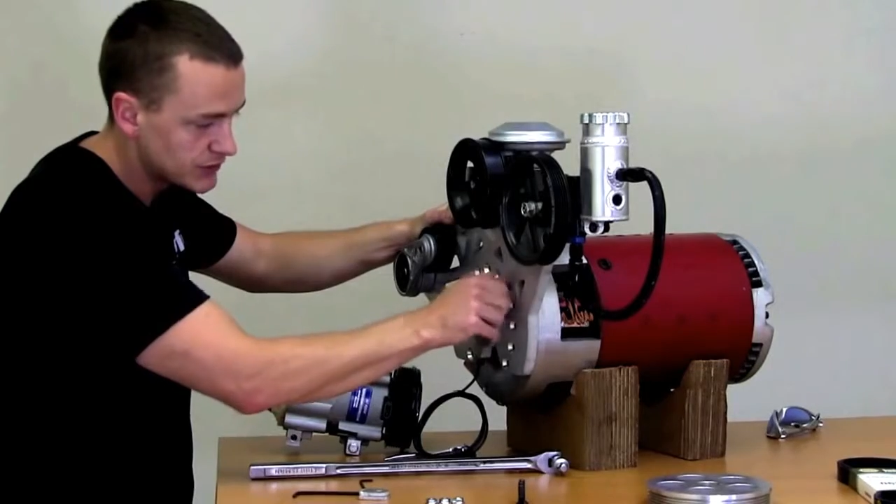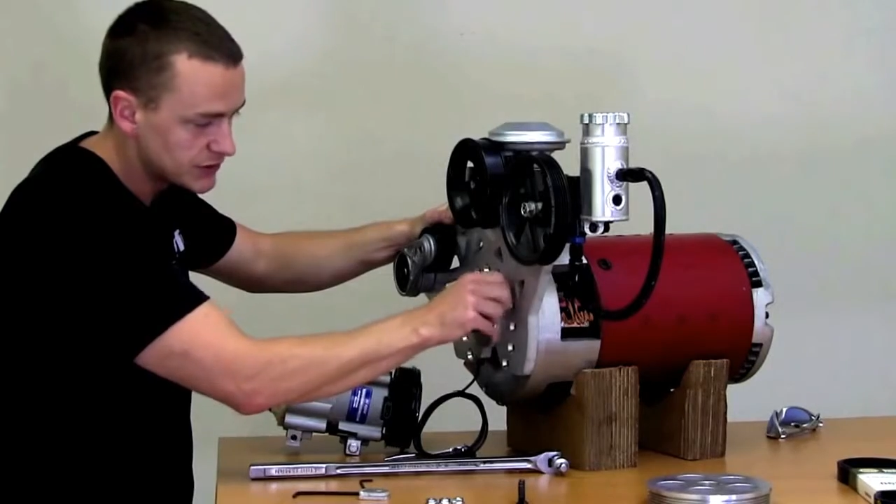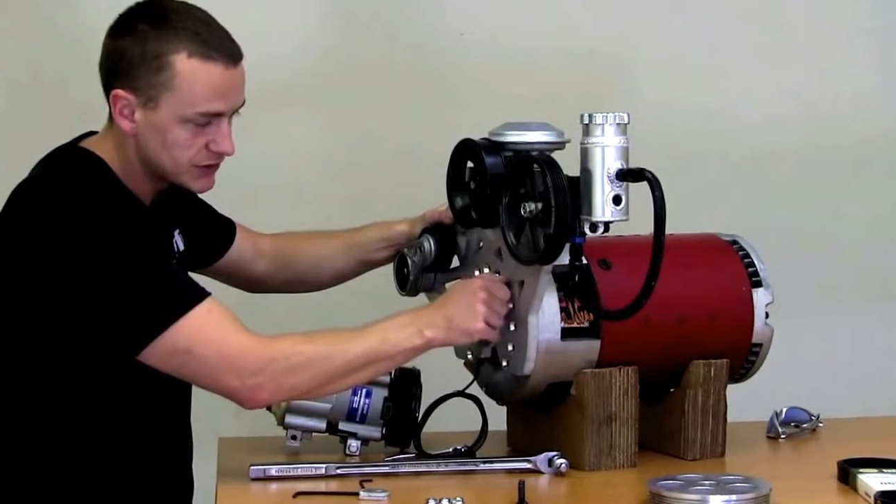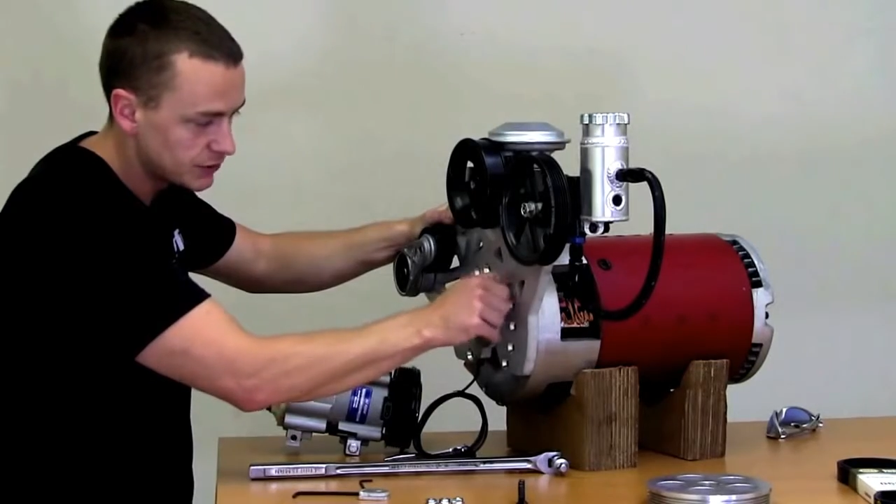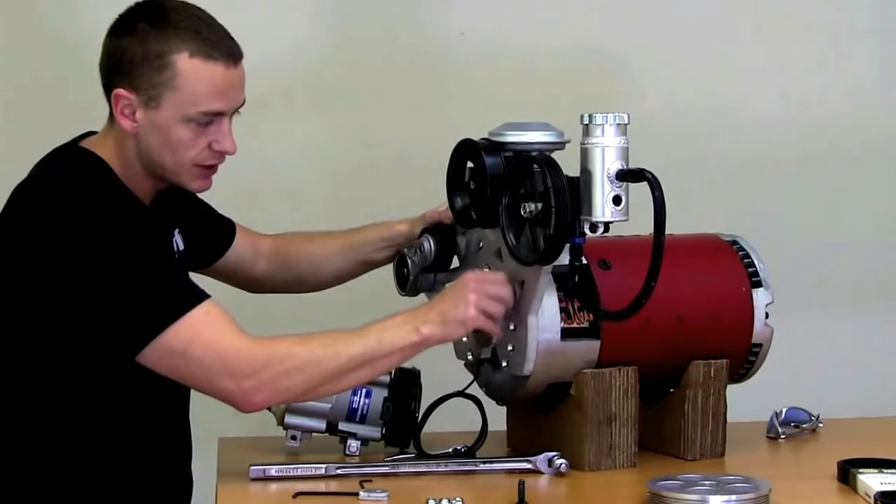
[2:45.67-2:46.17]

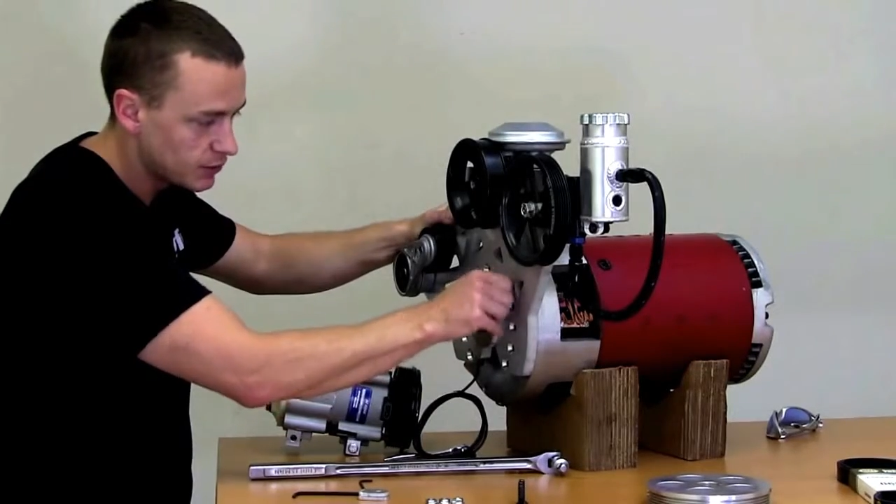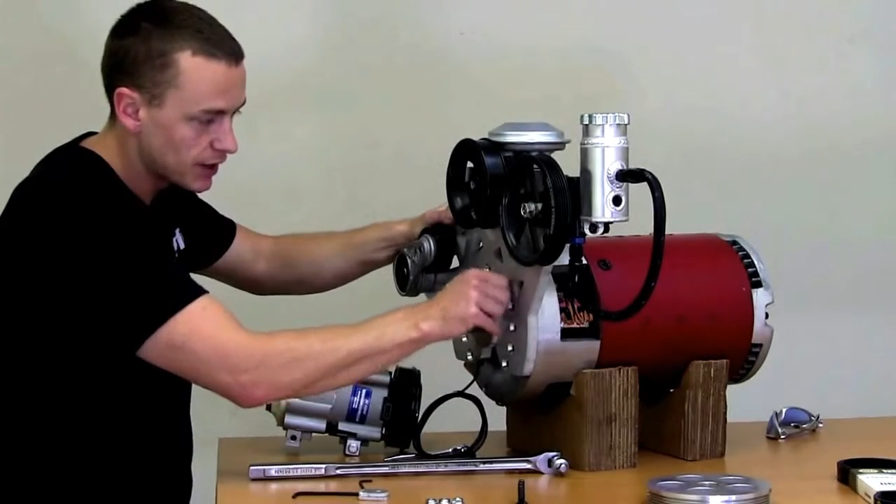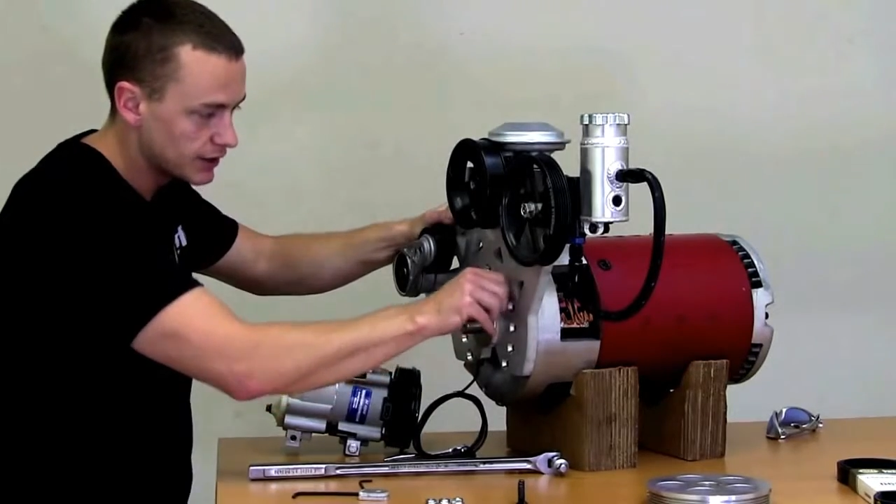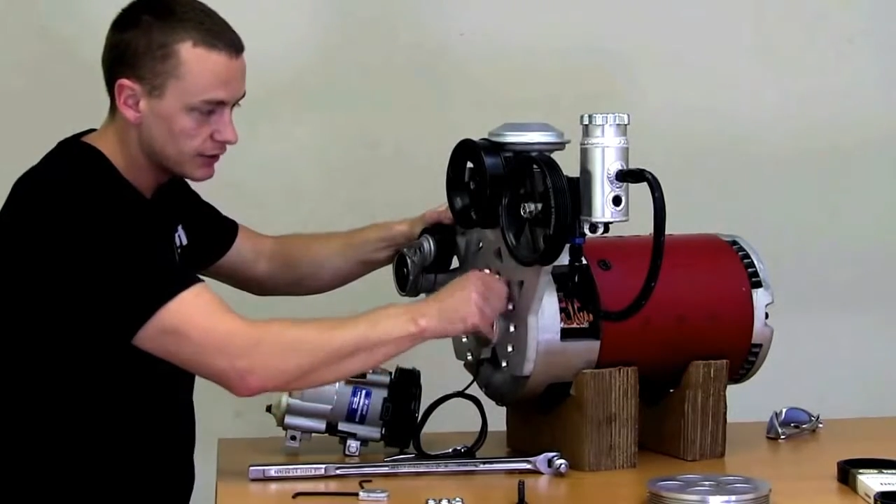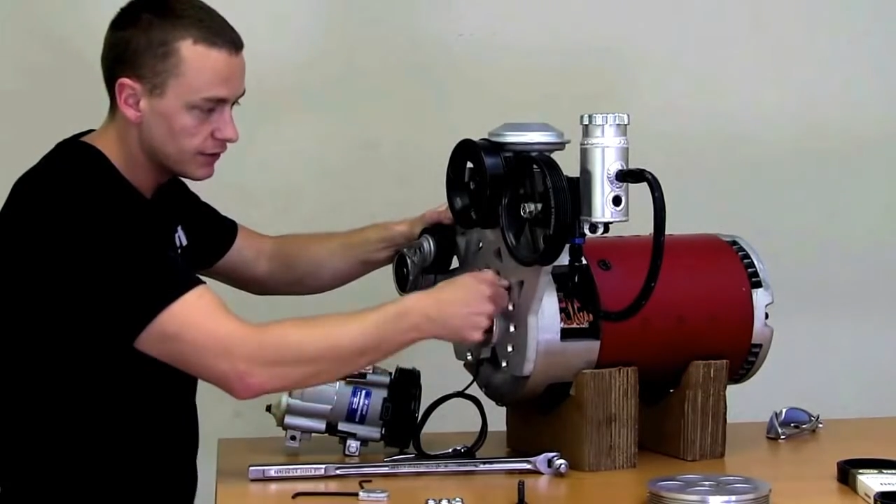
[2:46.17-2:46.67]
just thread
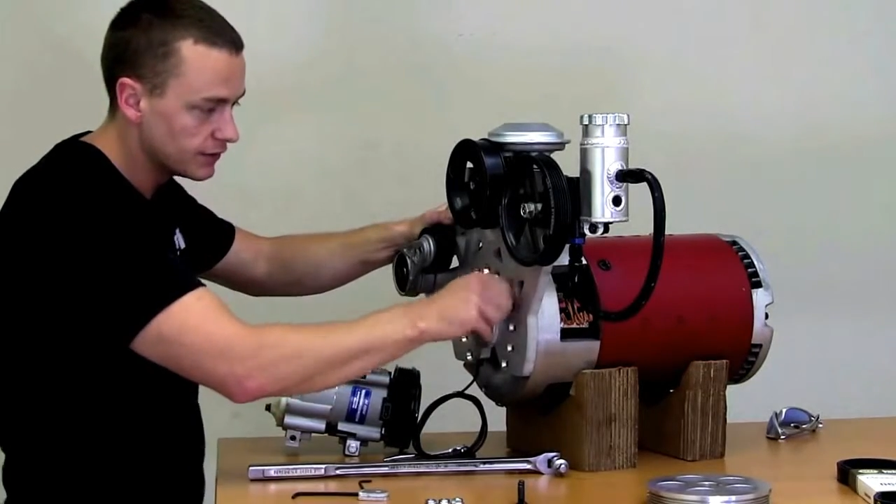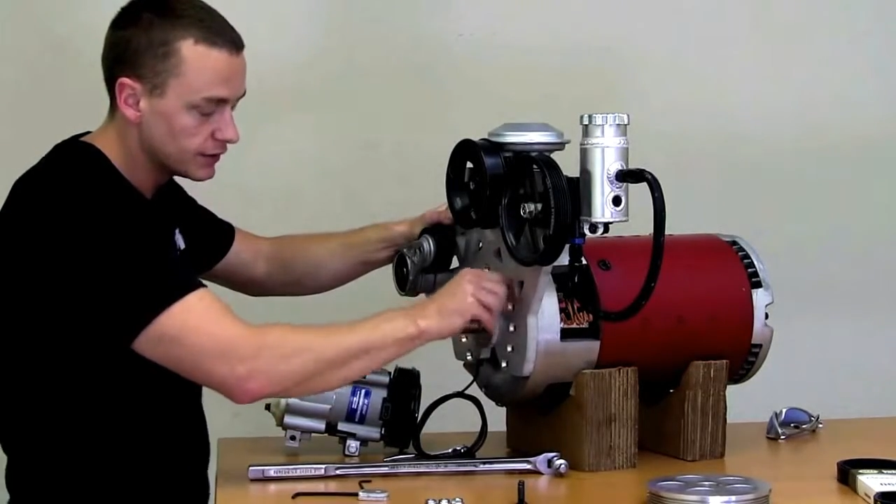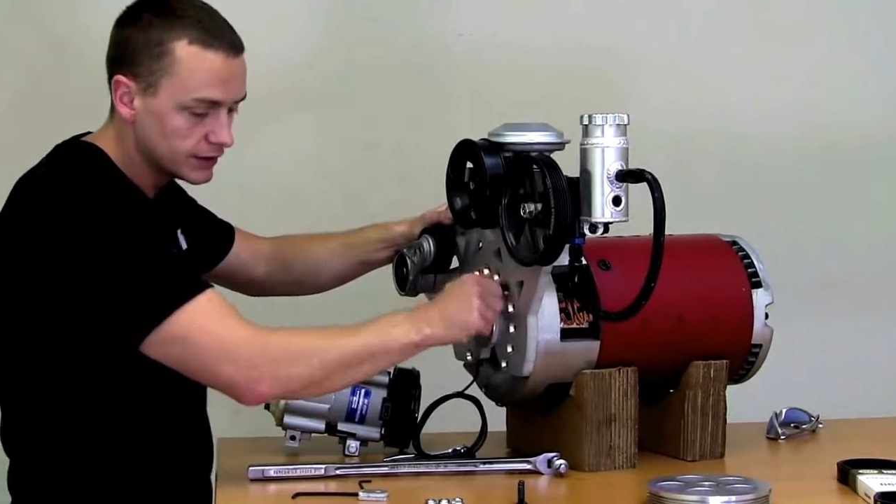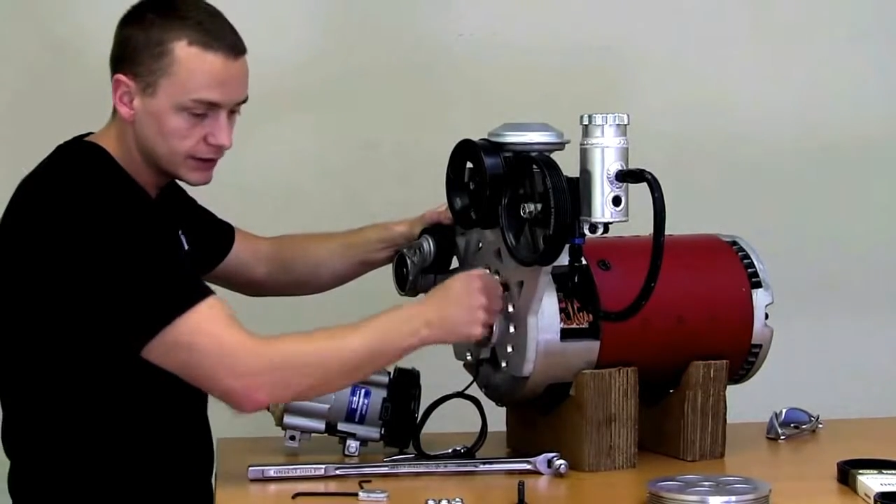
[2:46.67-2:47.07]
right into the